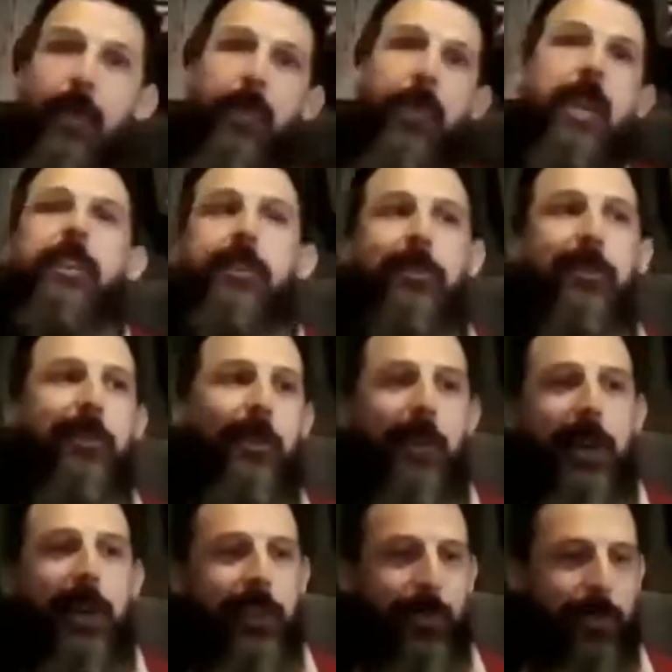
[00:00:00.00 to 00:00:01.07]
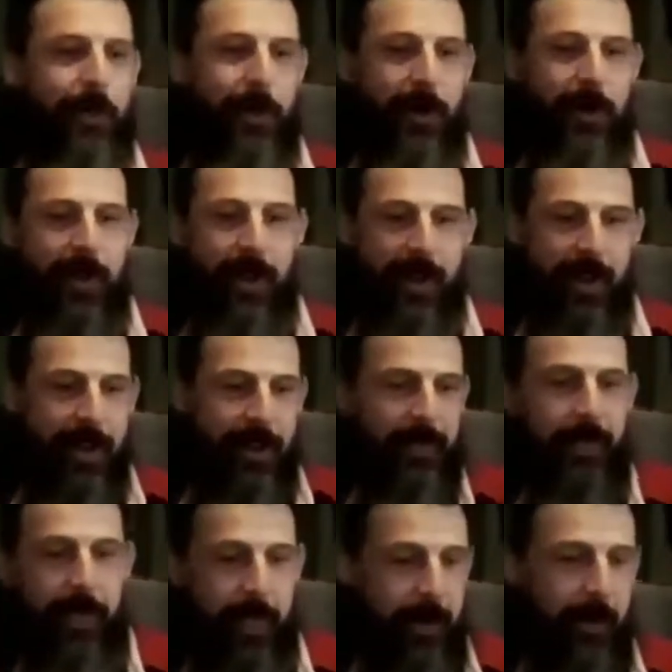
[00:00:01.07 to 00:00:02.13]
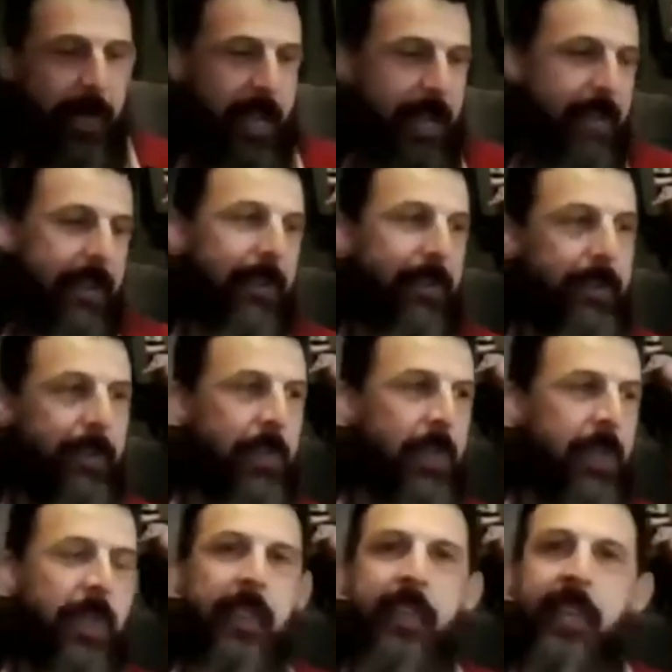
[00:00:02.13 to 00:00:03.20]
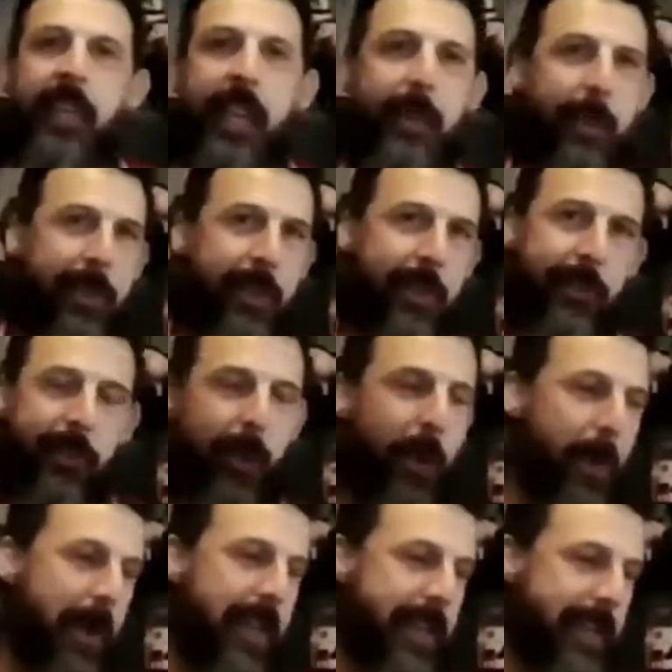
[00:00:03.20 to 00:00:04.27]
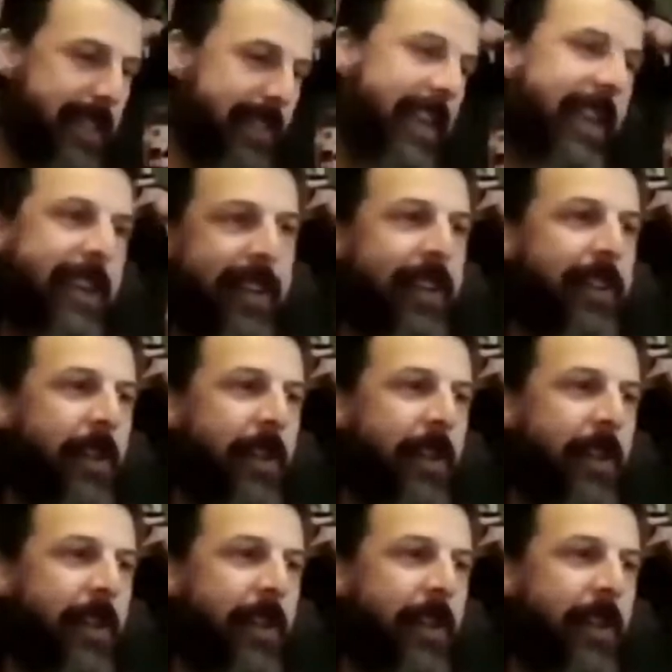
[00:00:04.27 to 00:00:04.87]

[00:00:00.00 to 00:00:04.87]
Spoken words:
thank you so much for you know, kind of keeping this flowing, because I